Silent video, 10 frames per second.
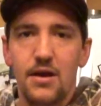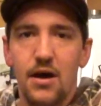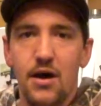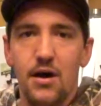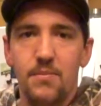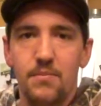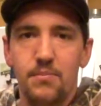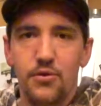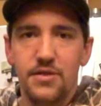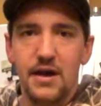
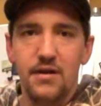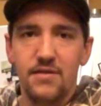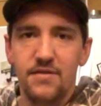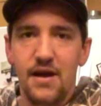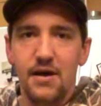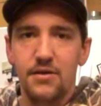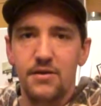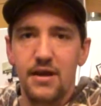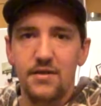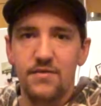Put that in a salad,
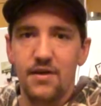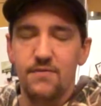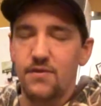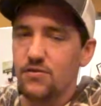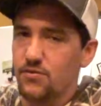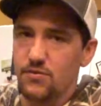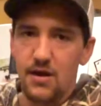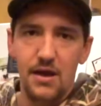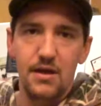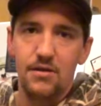and that stuff is
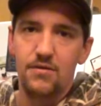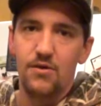great.